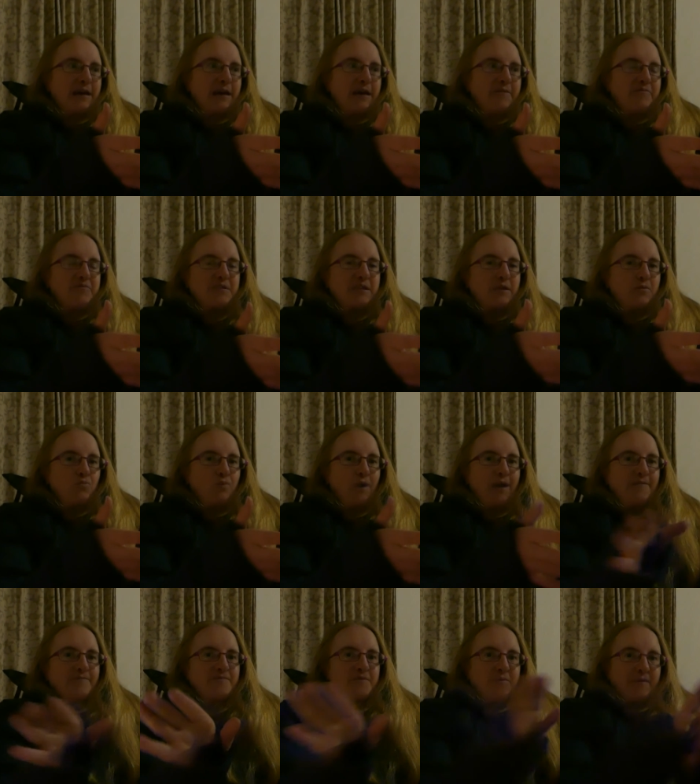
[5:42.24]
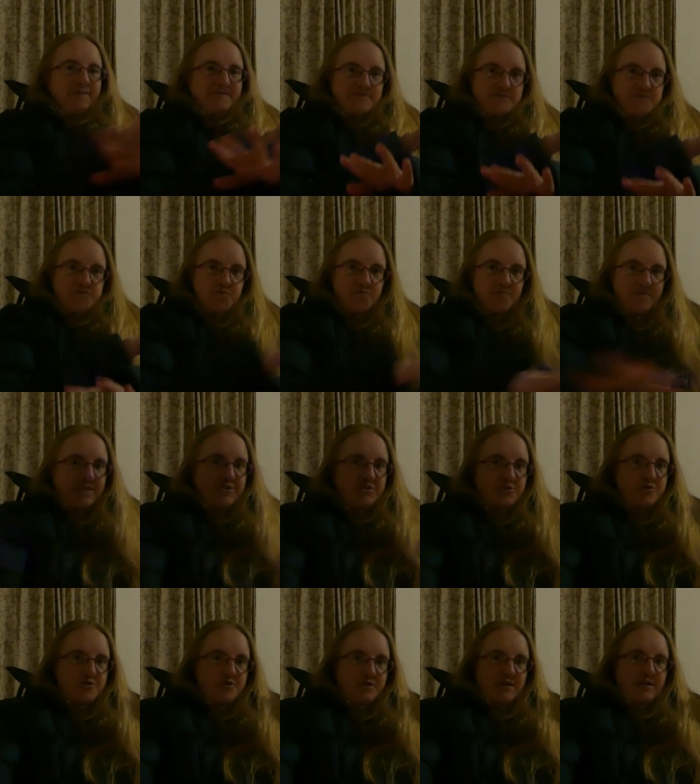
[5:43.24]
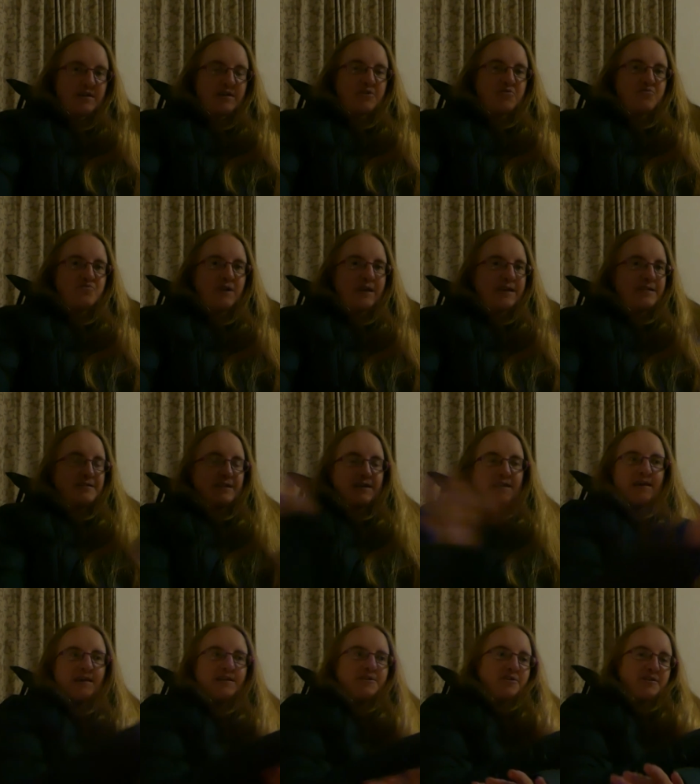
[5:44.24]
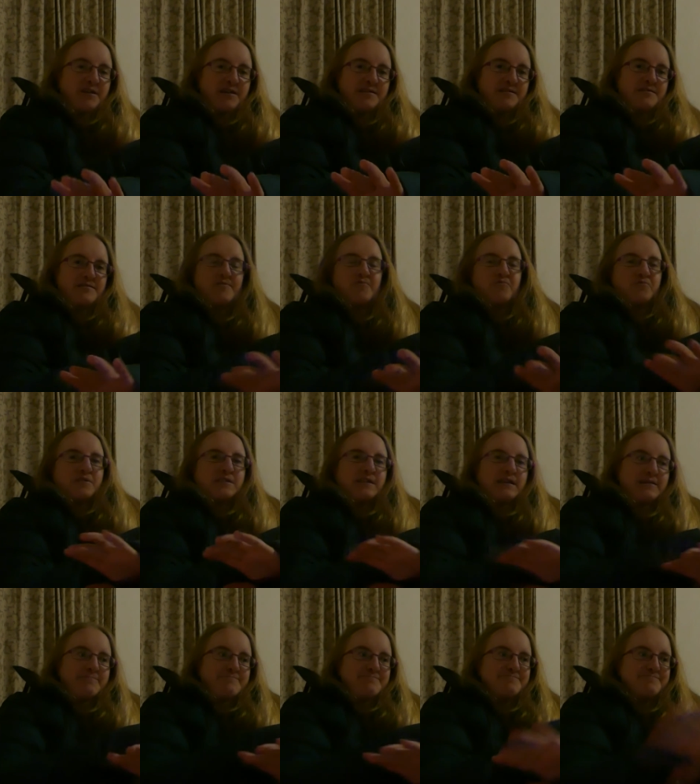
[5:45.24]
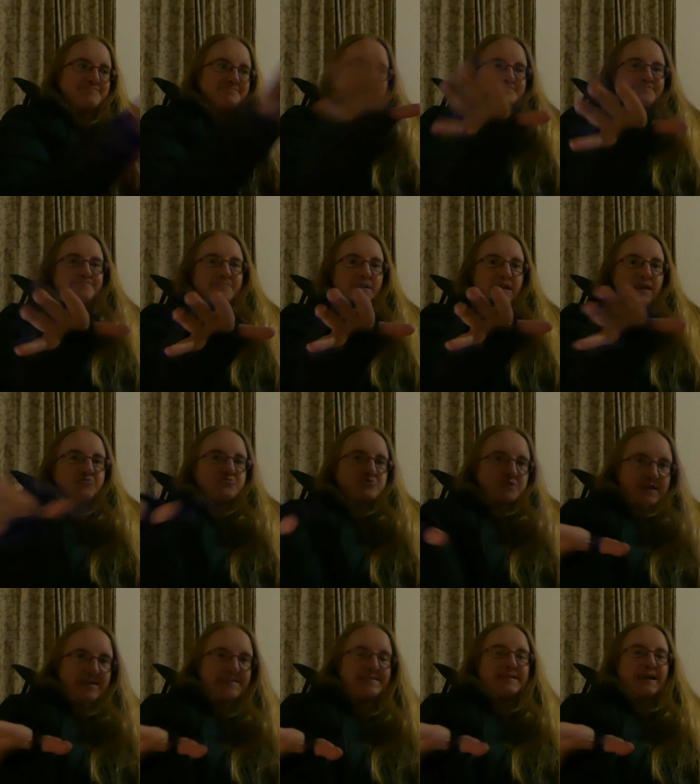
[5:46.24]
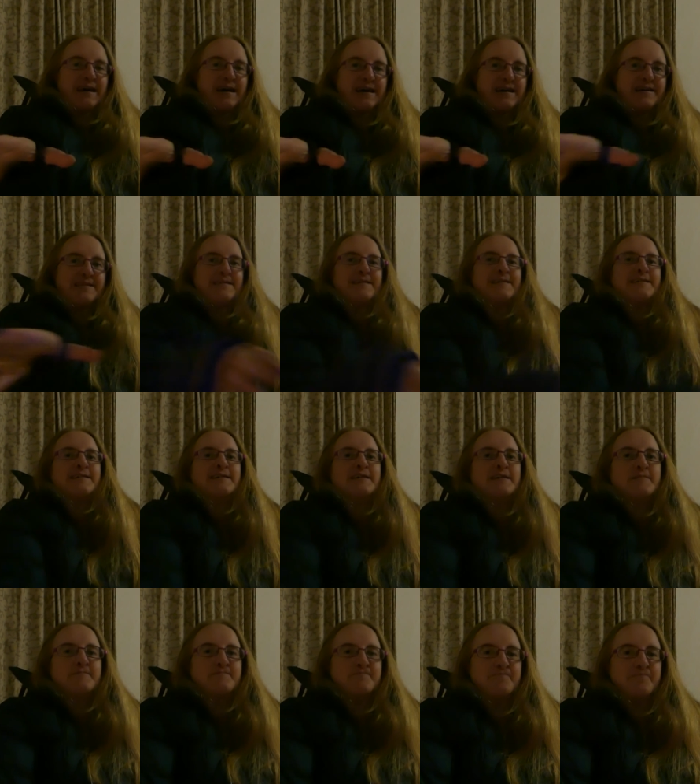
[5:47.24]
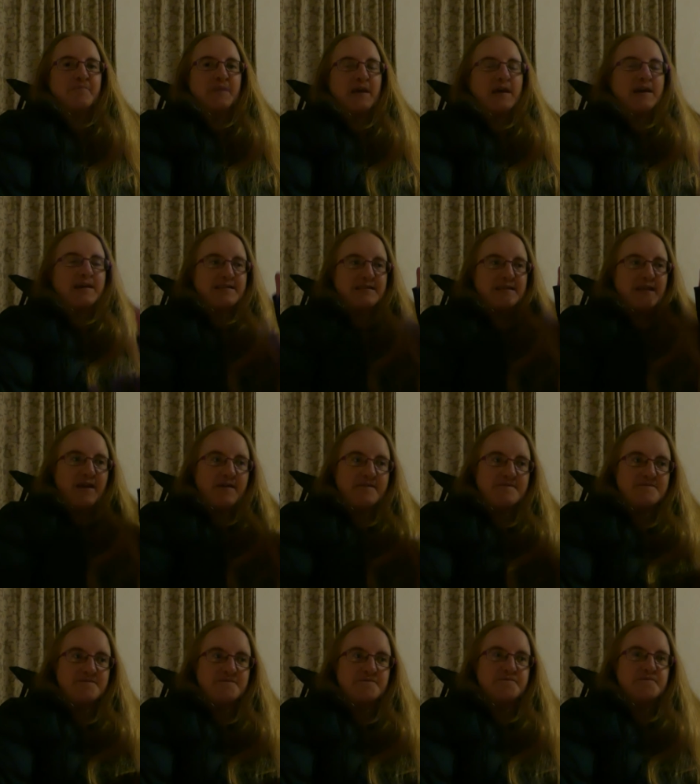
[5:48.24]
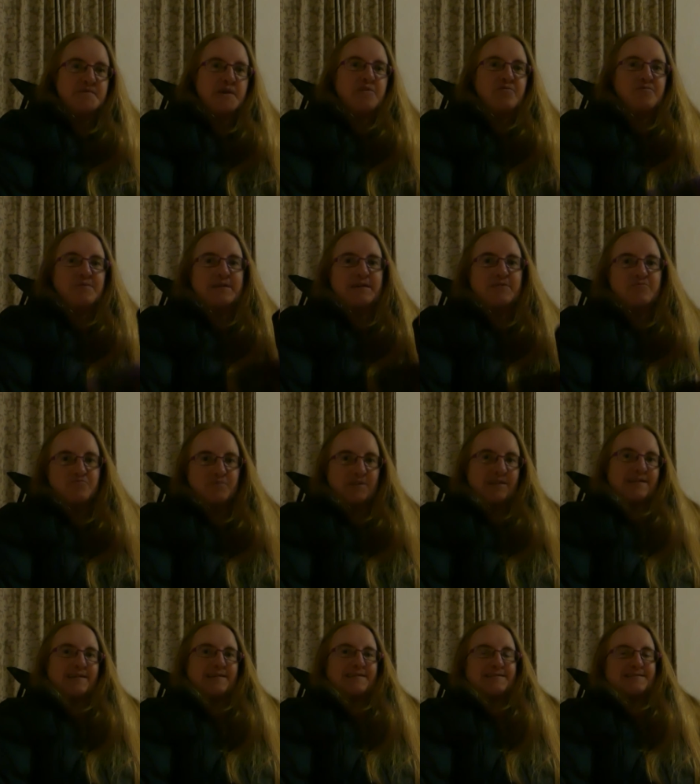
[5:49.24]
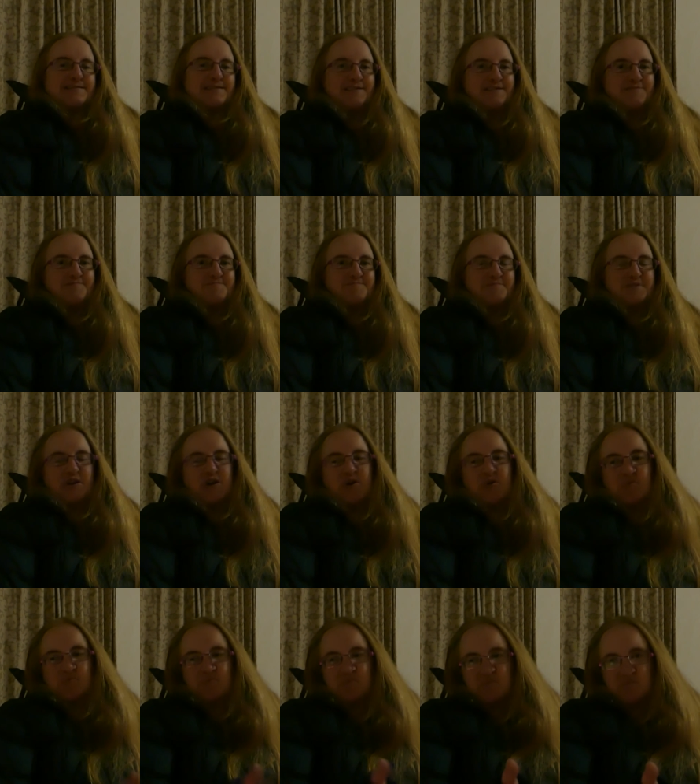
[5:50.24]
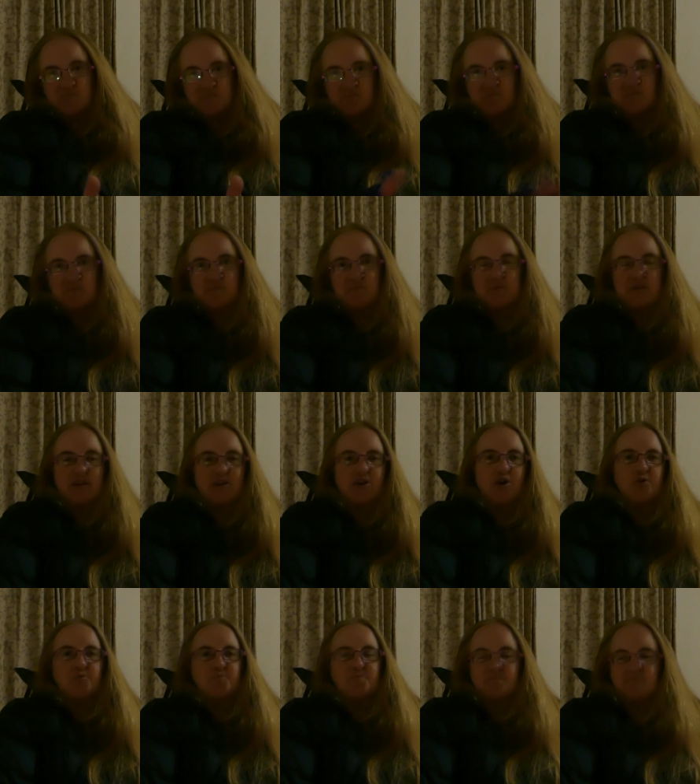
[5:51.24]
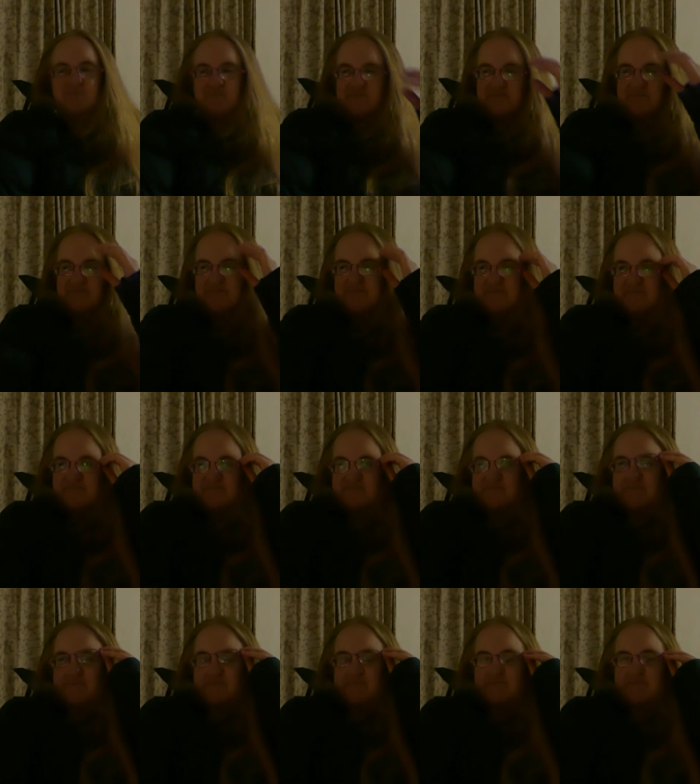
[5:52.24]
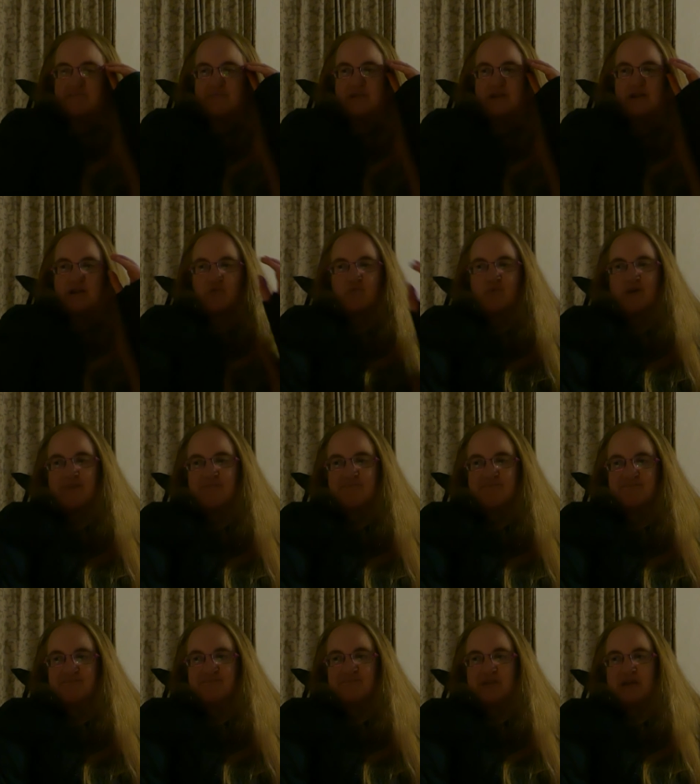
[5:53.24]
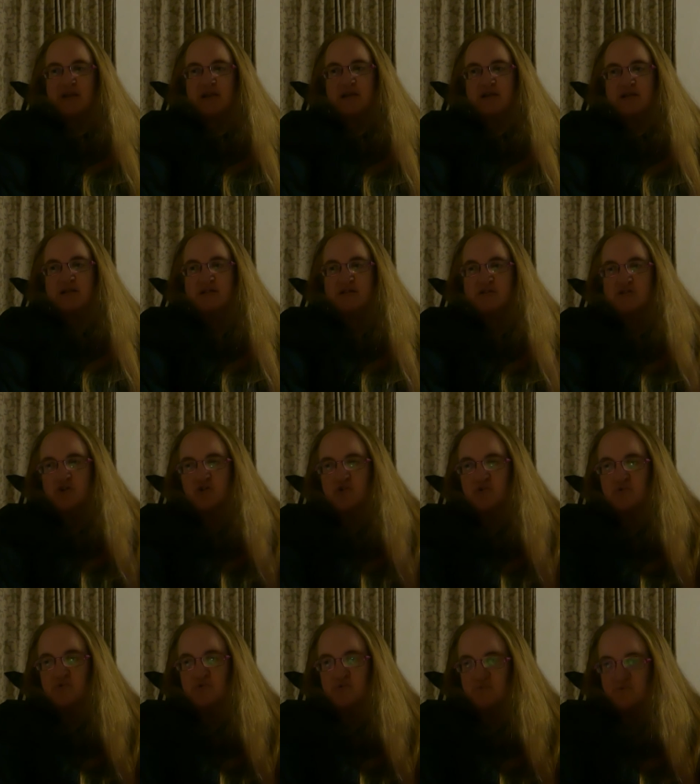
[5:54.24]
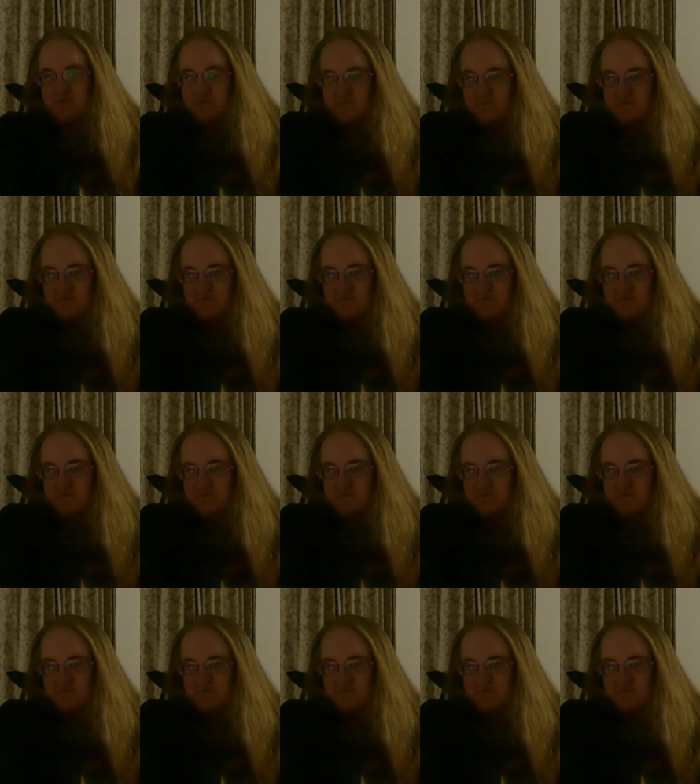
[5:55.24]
If you see one very fresh crater, you can still see ejecta, it's very recent. So, there you go. Anyway, so